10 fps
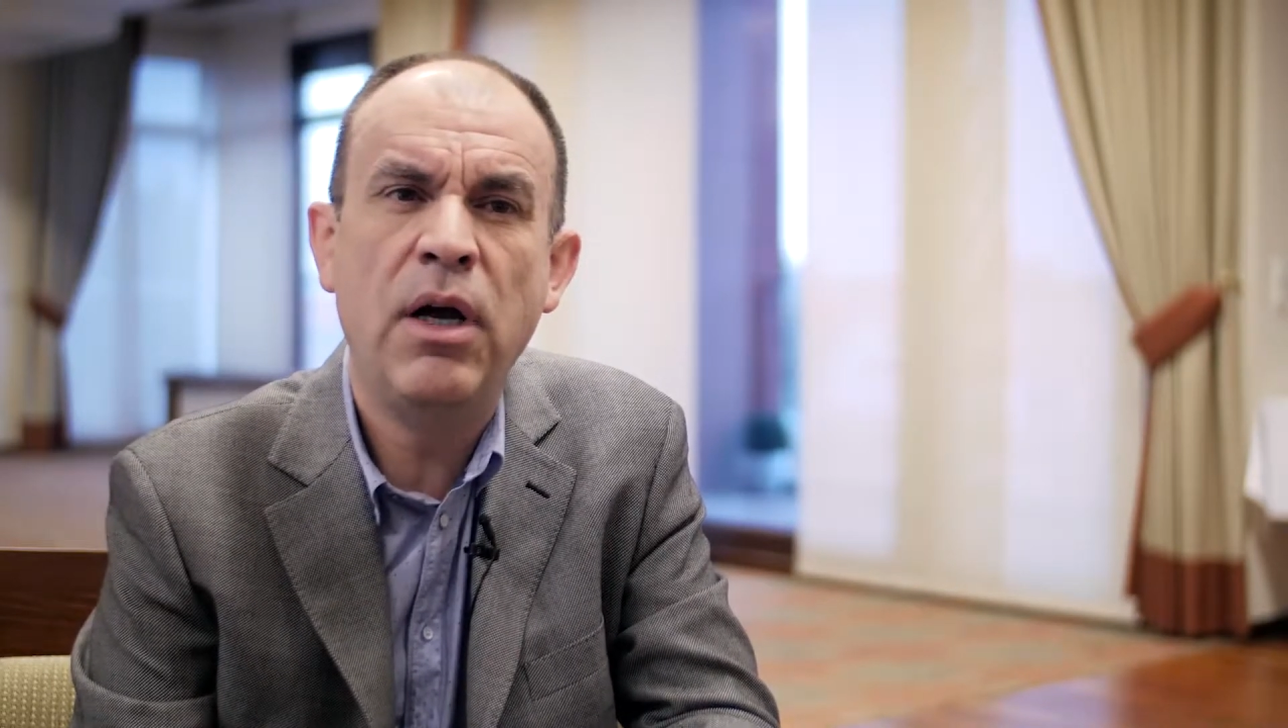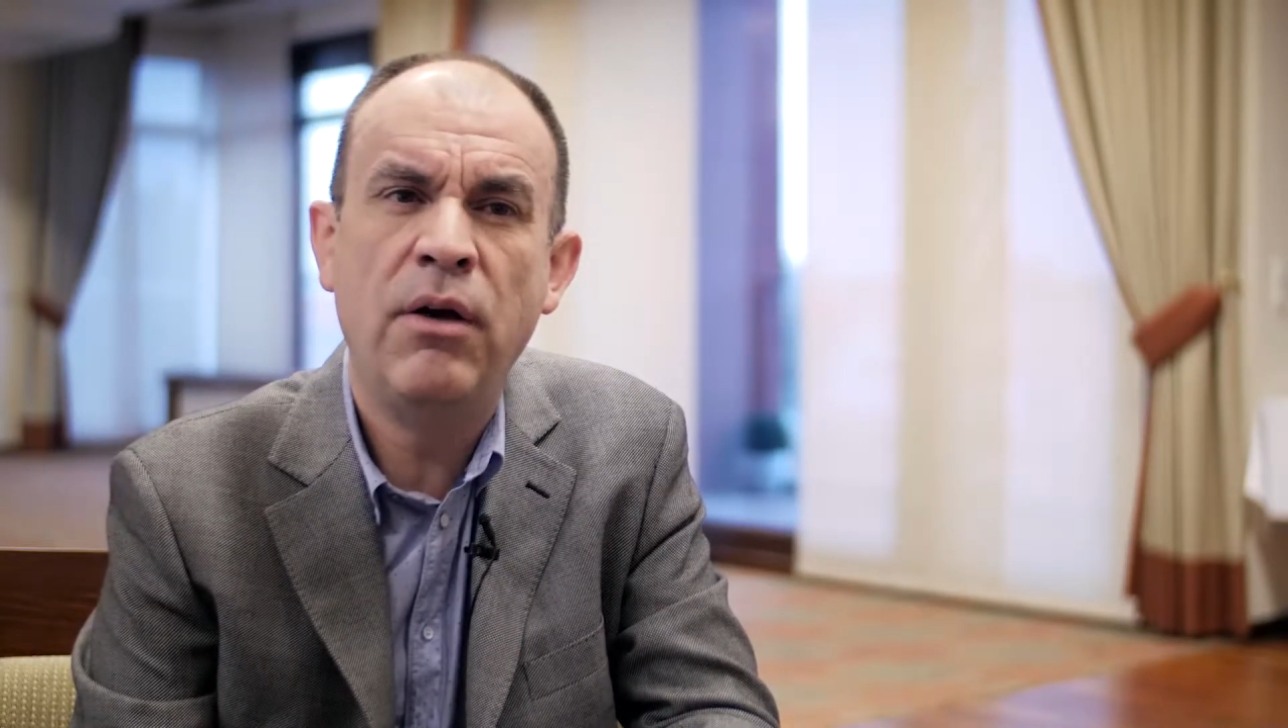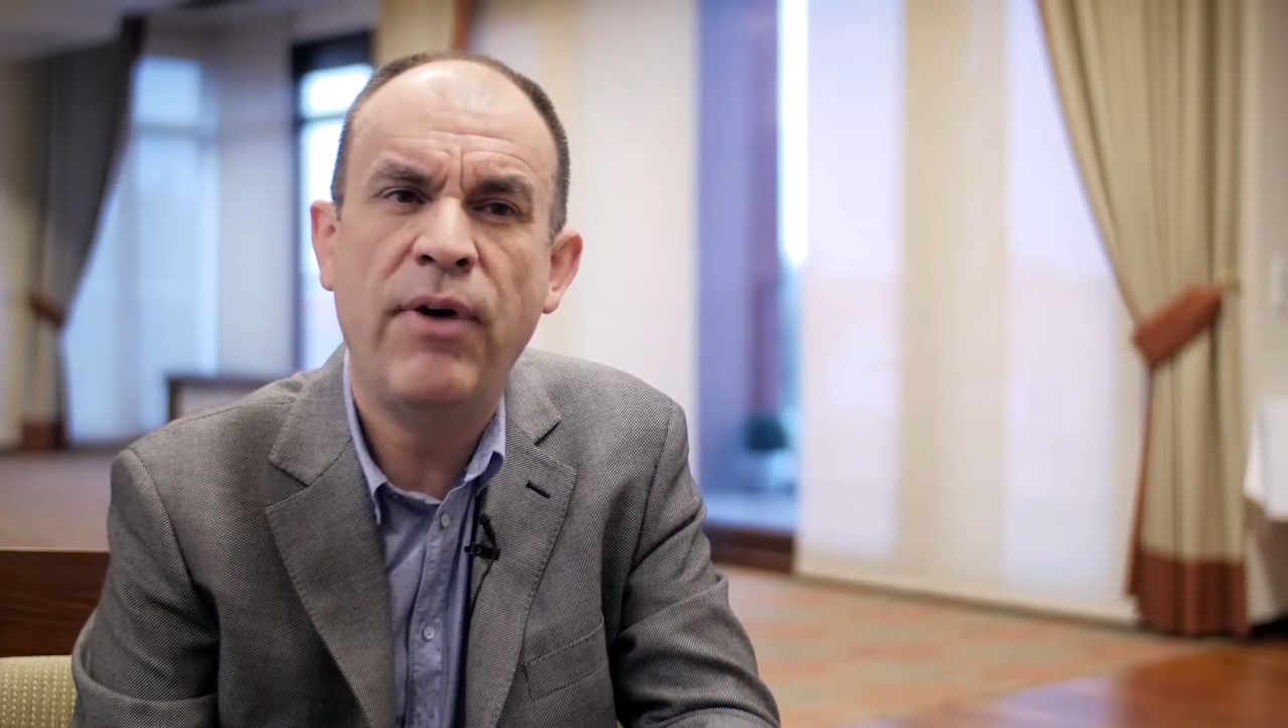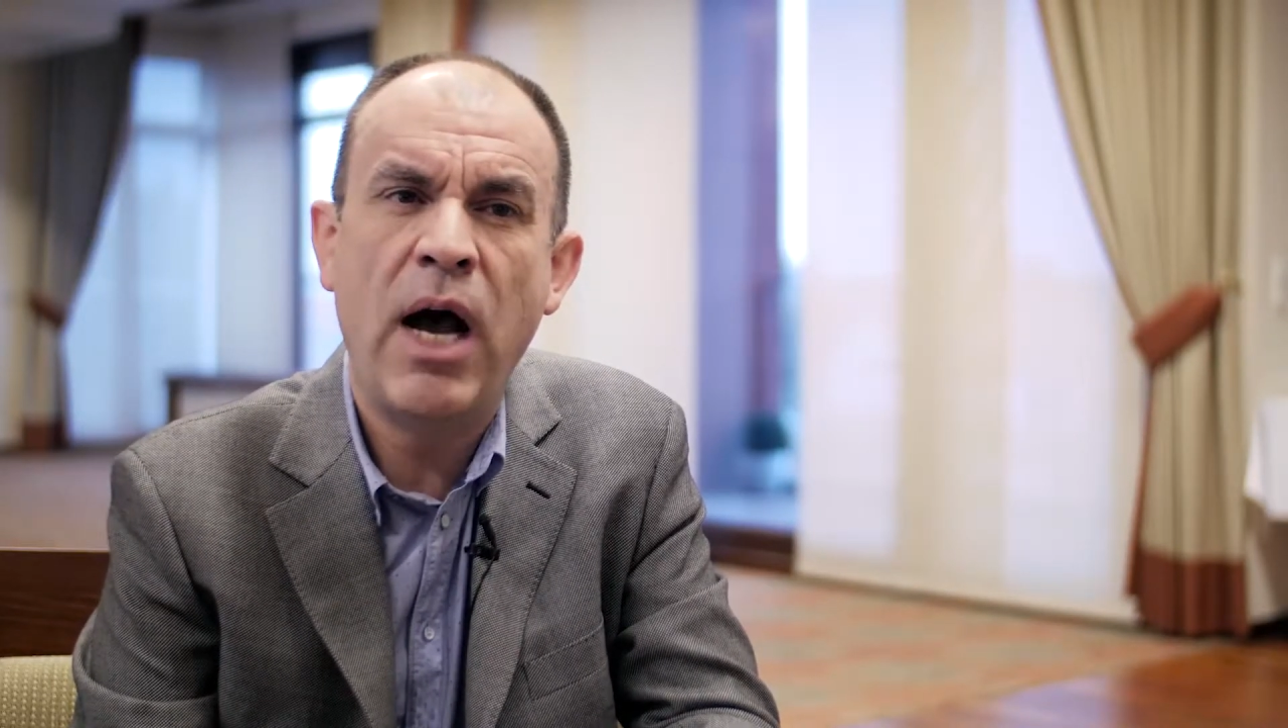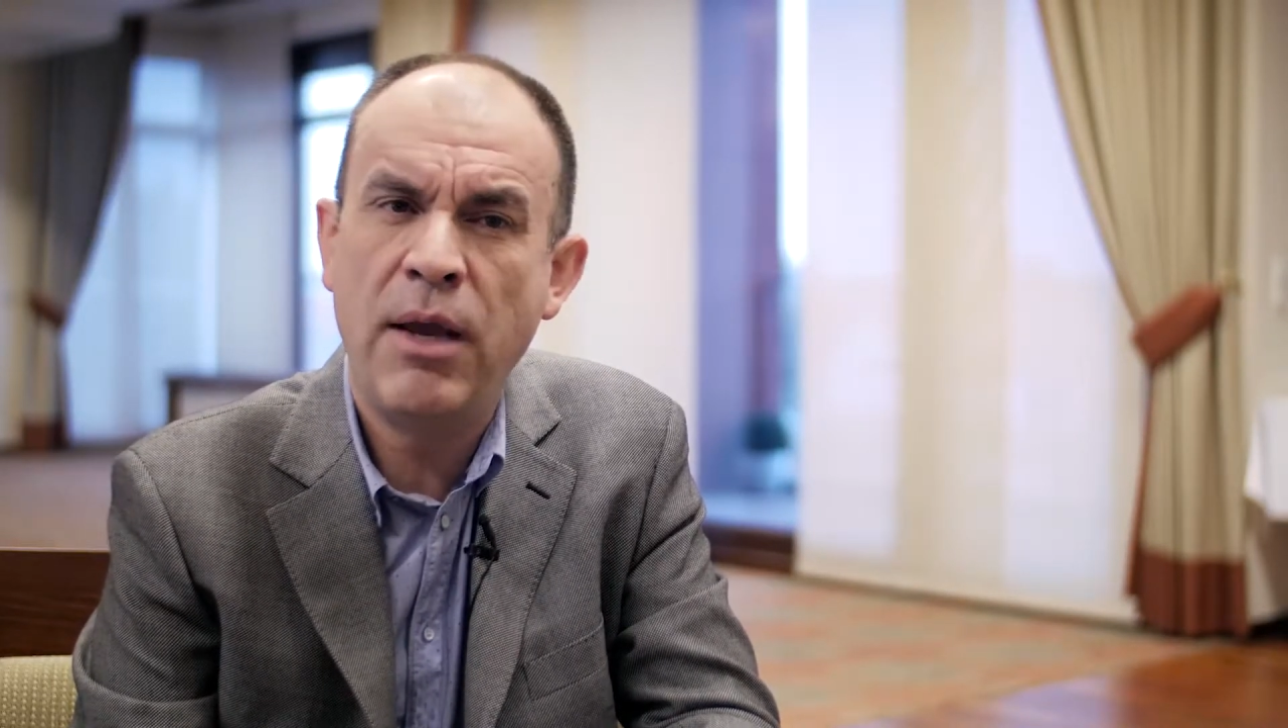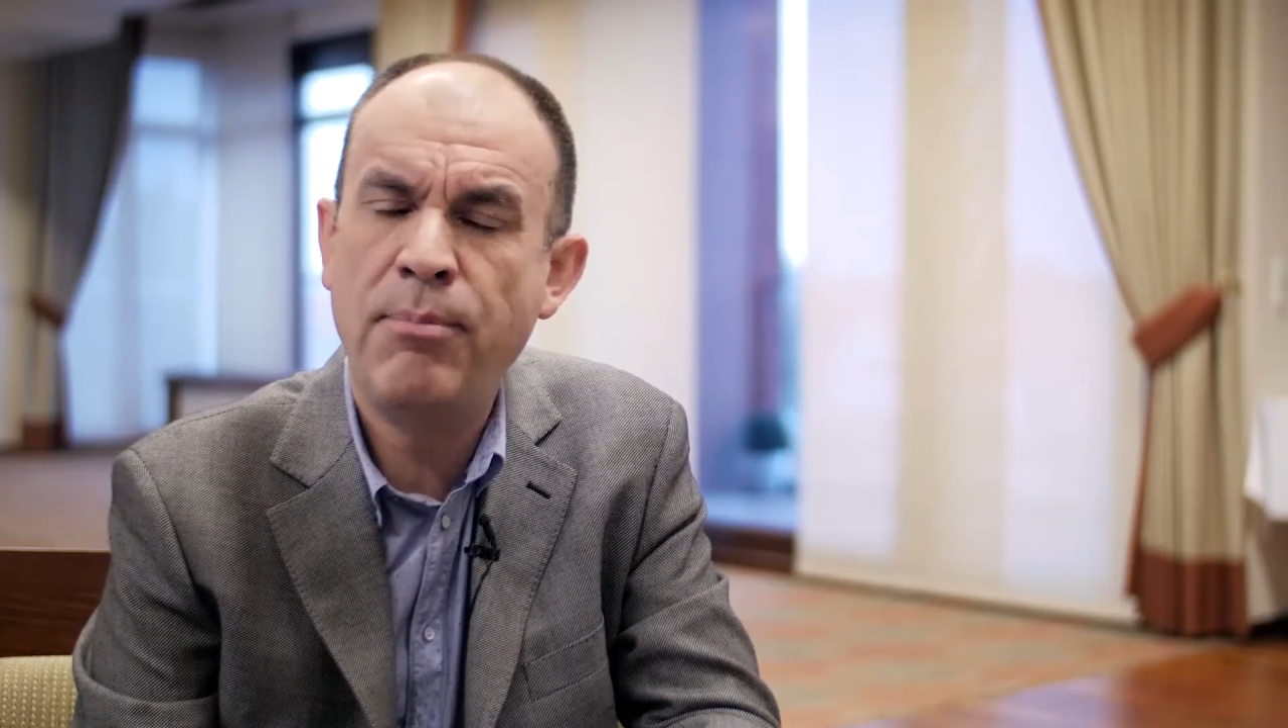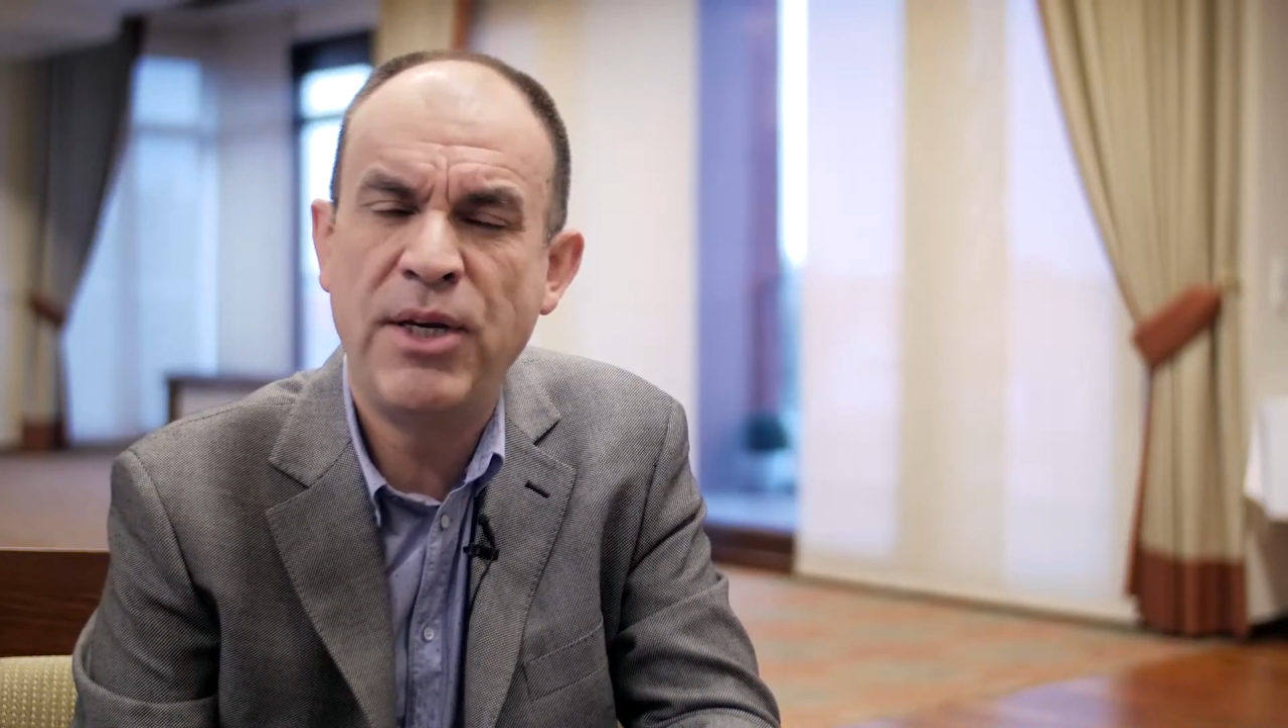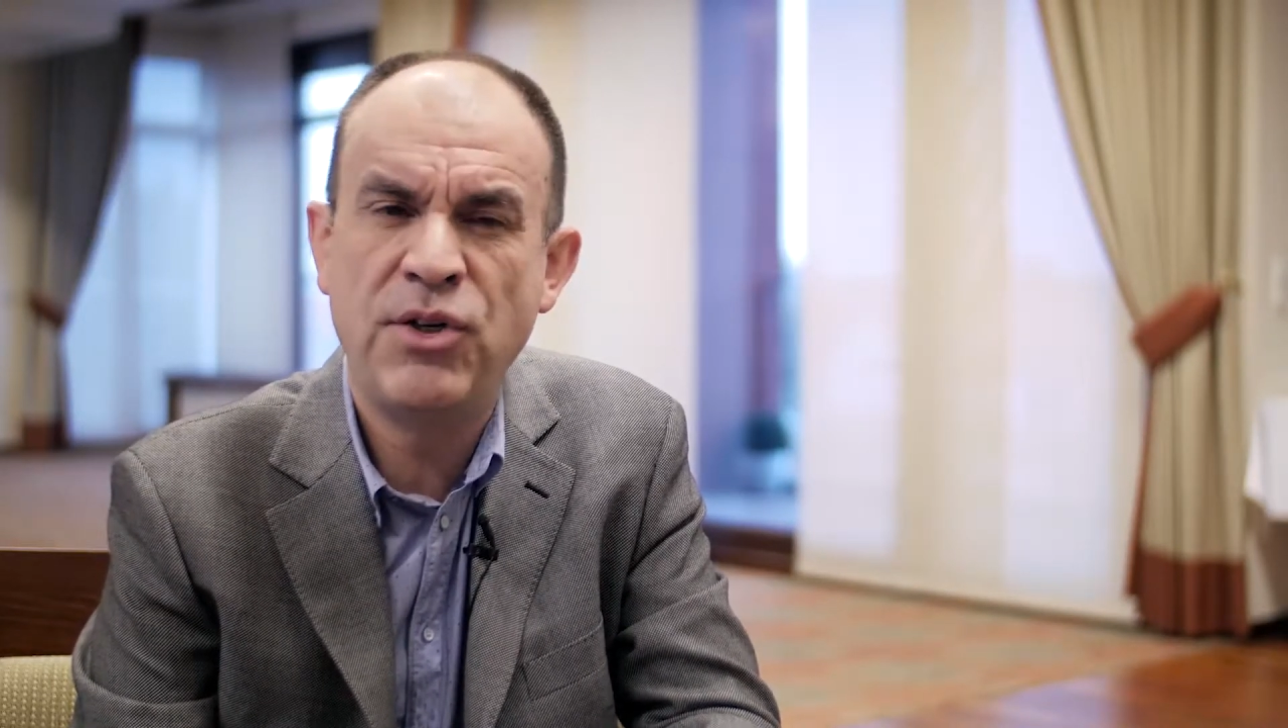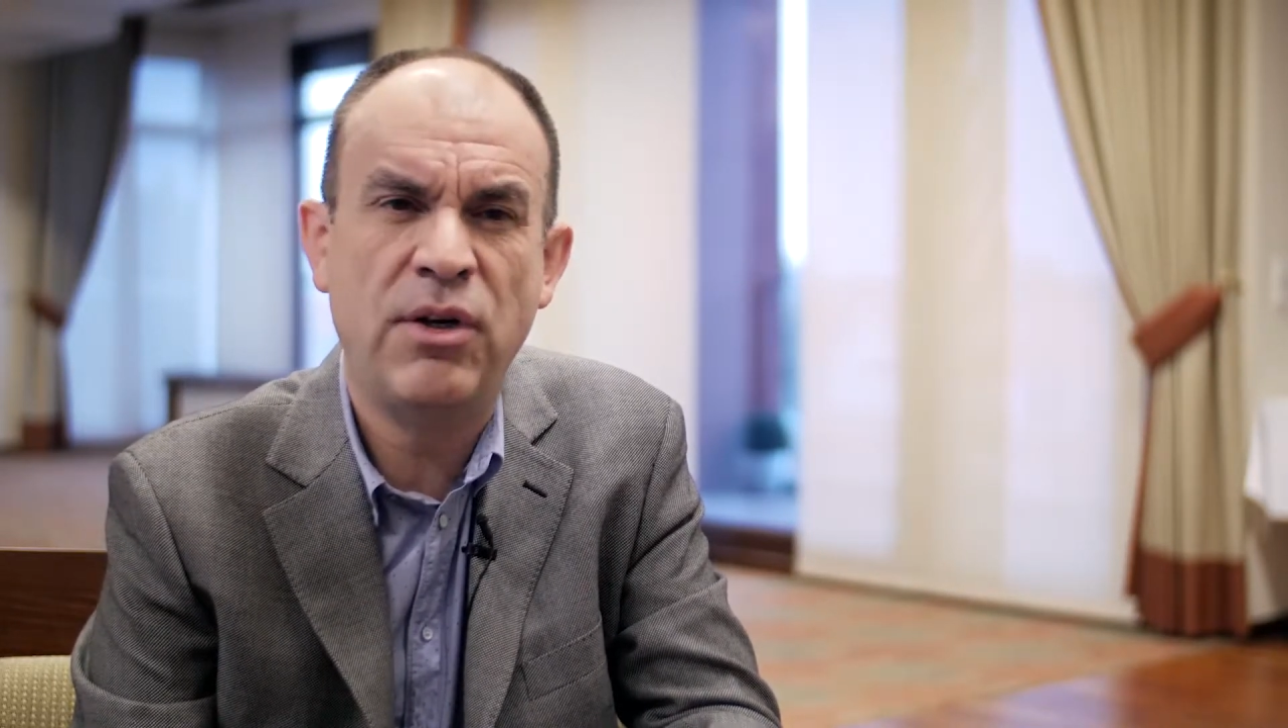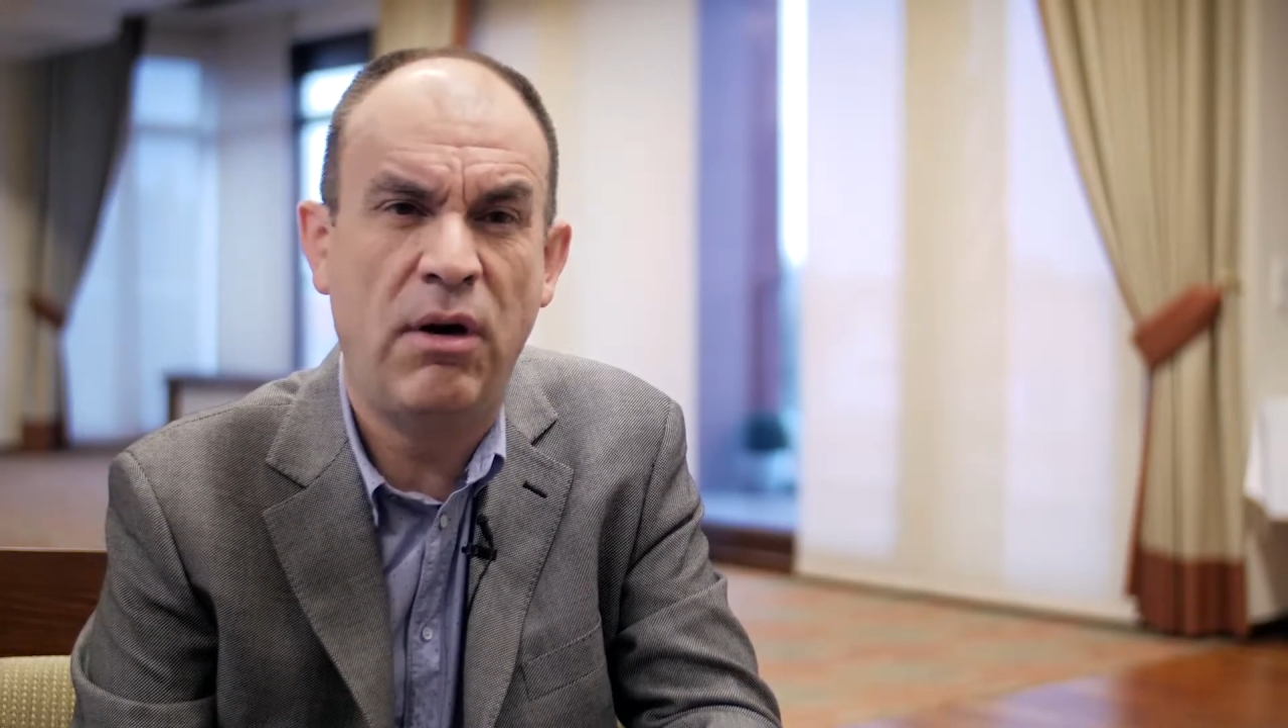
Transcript: of high-pitched